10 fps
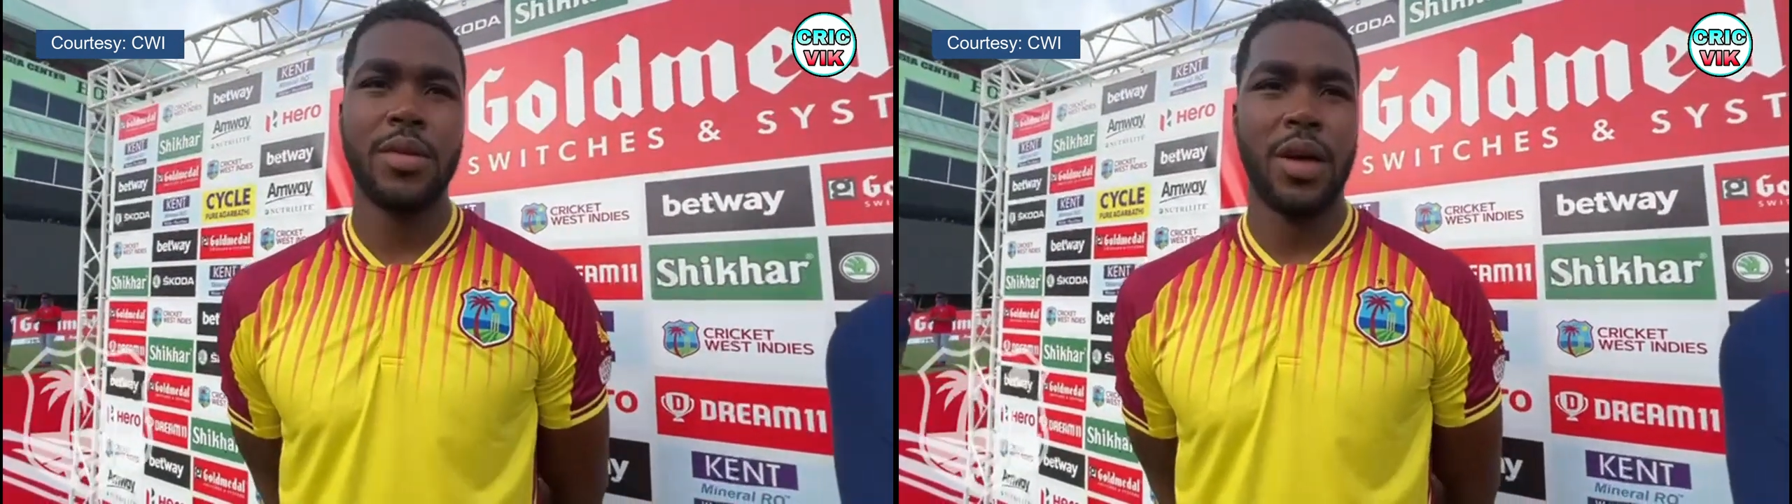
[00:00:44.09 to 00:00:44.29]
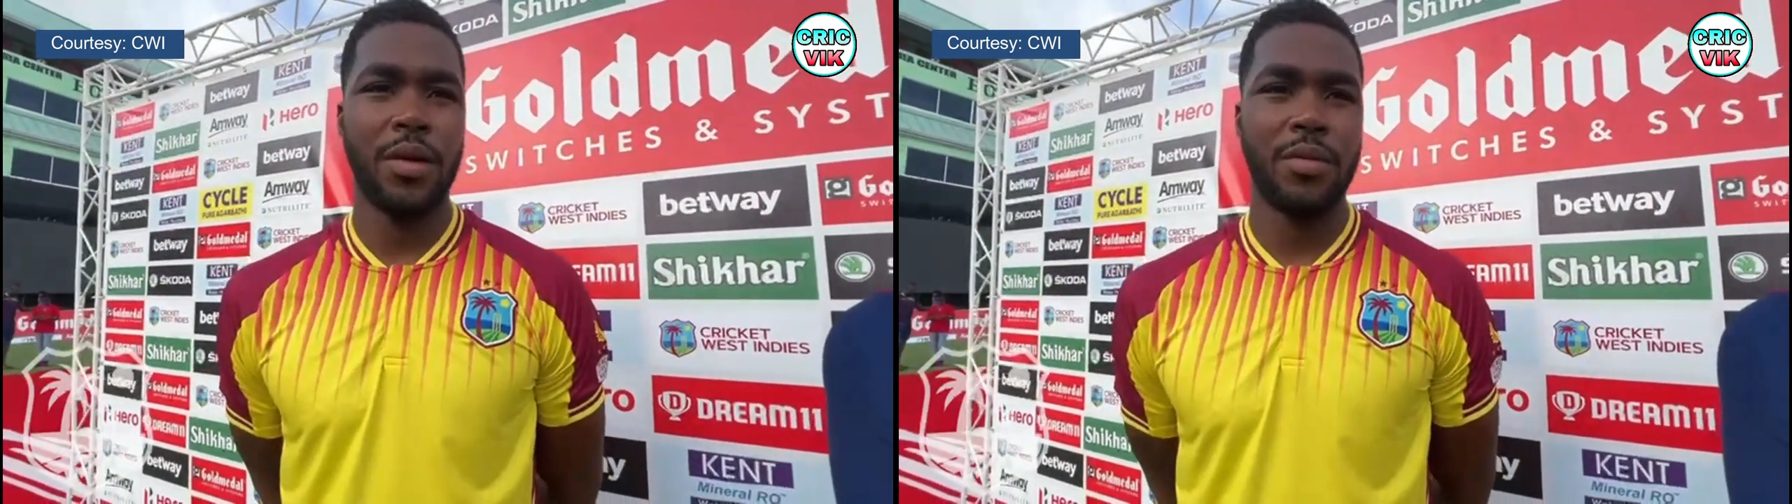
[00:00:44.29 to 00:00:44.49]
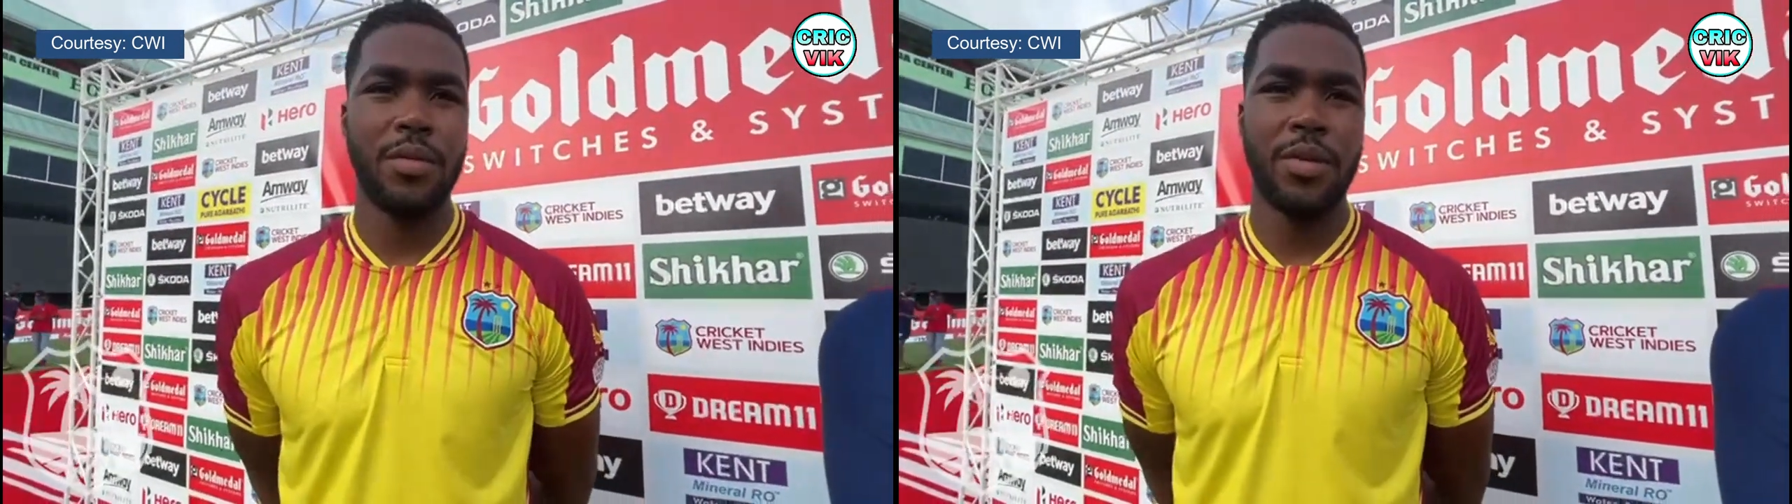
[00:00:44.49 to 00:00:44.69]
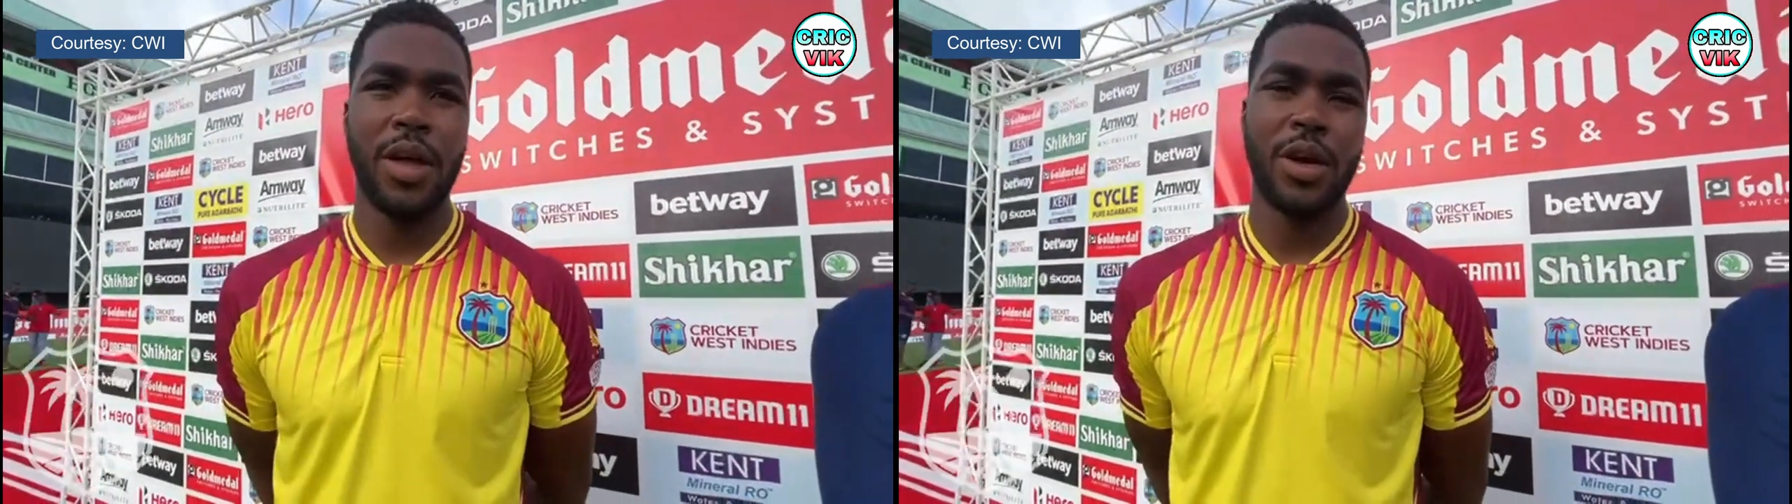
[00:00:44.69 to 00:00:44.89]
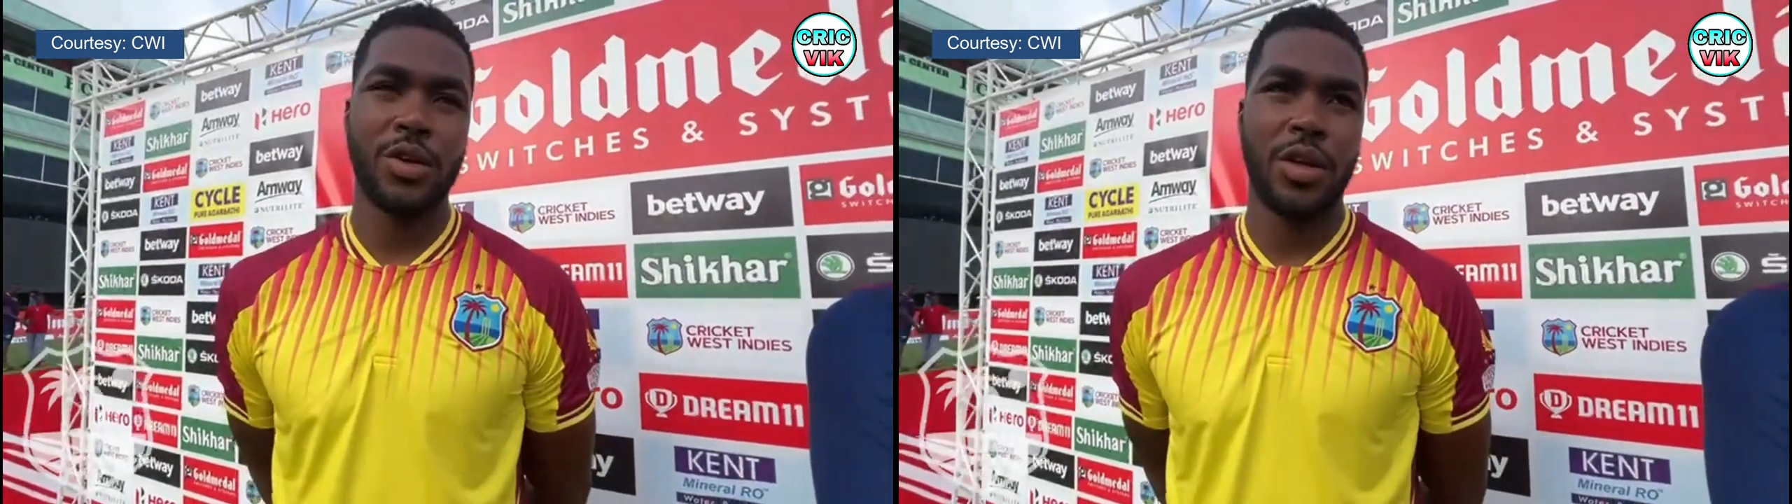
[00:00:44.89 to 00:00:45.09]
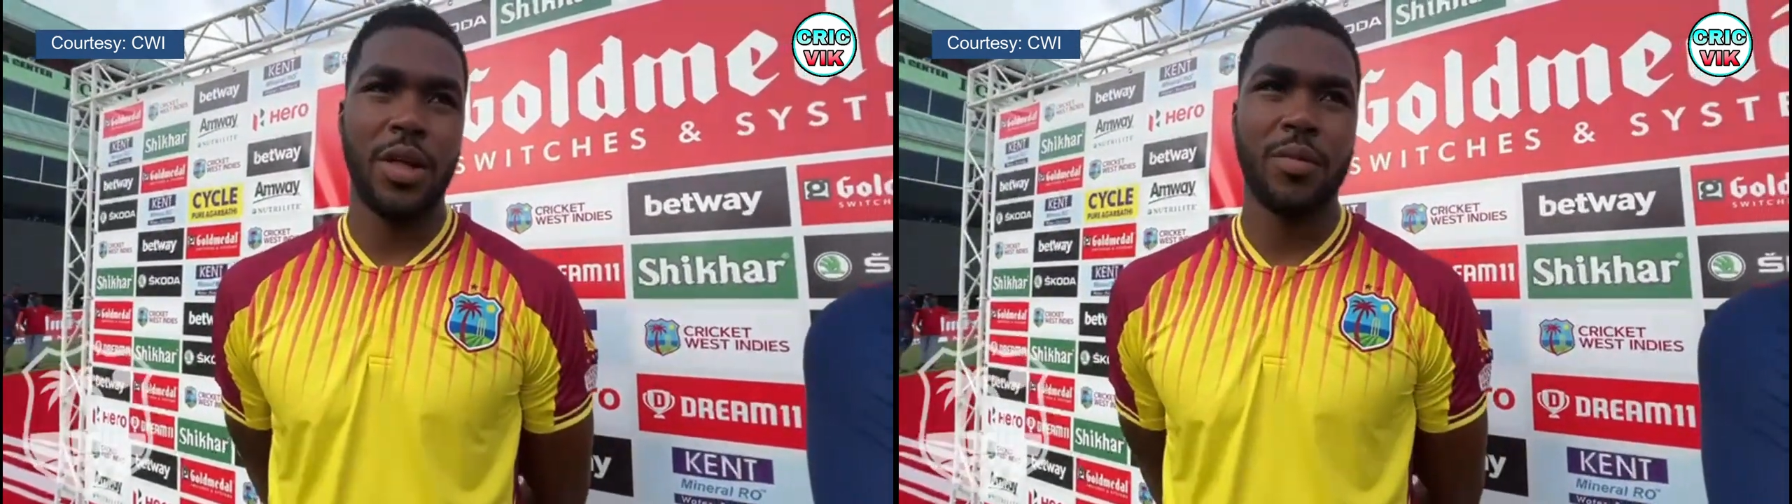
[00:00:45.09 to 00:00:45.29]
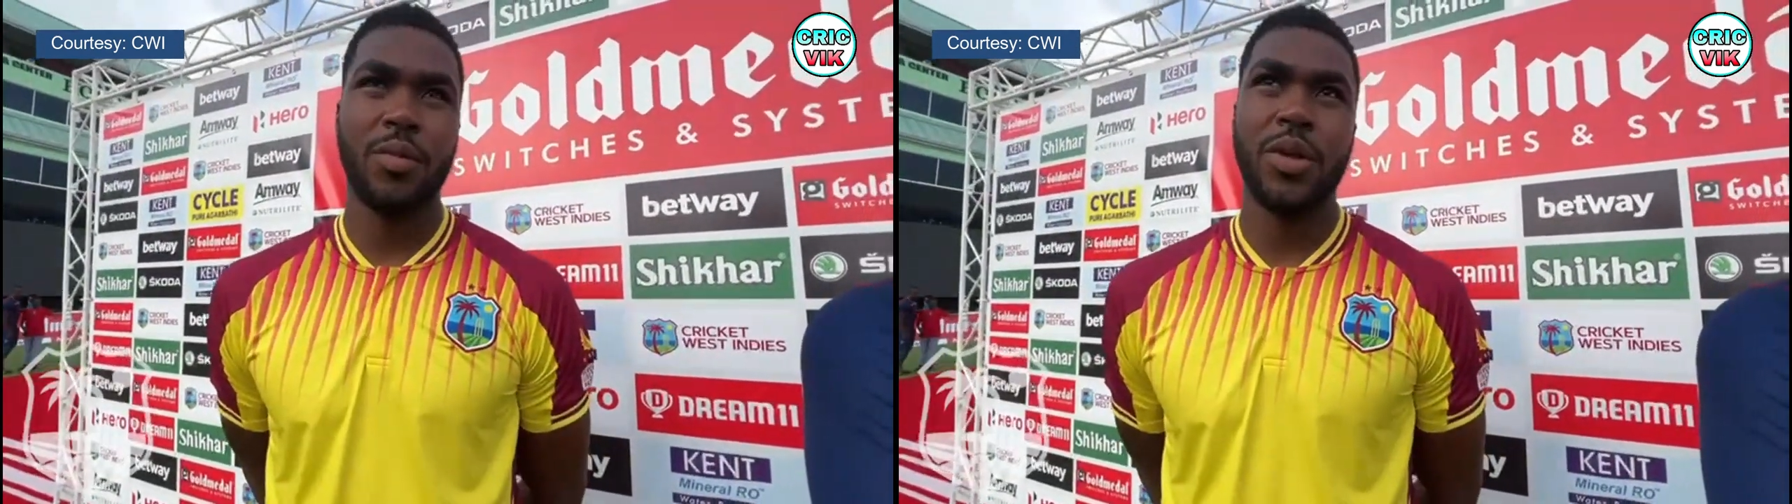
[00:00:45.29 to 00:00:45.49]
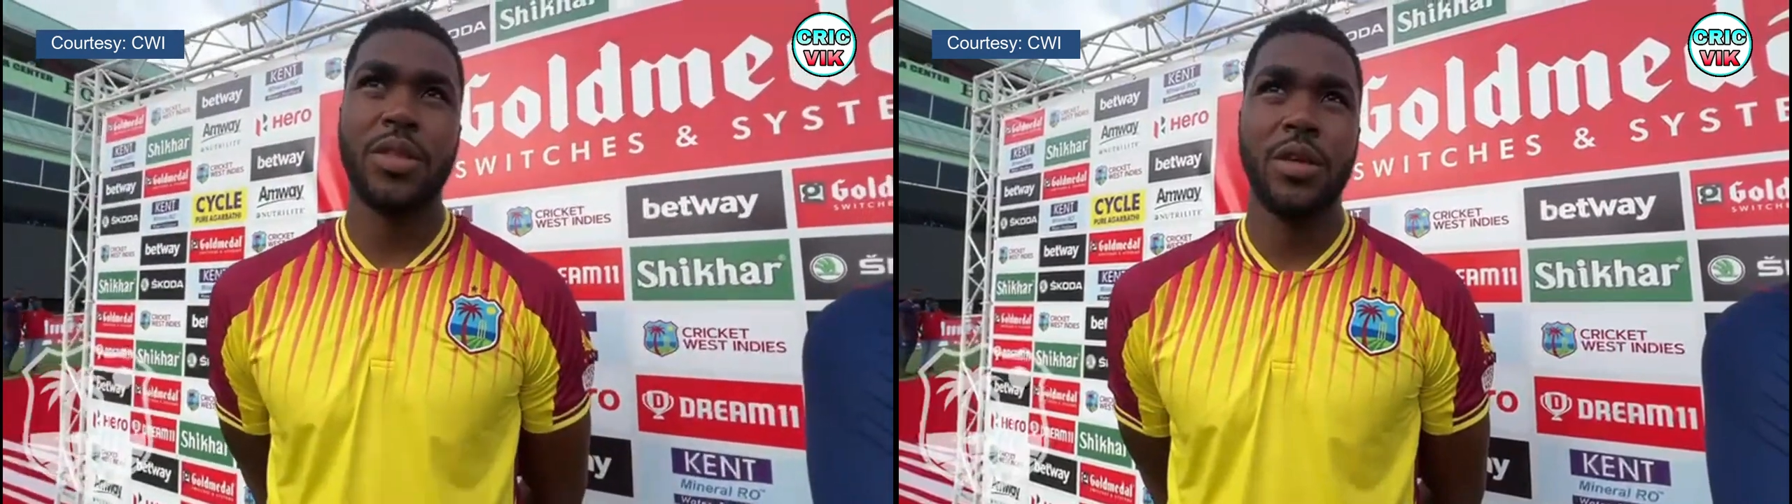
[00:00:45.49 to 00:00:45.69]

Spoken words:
and it actually helped with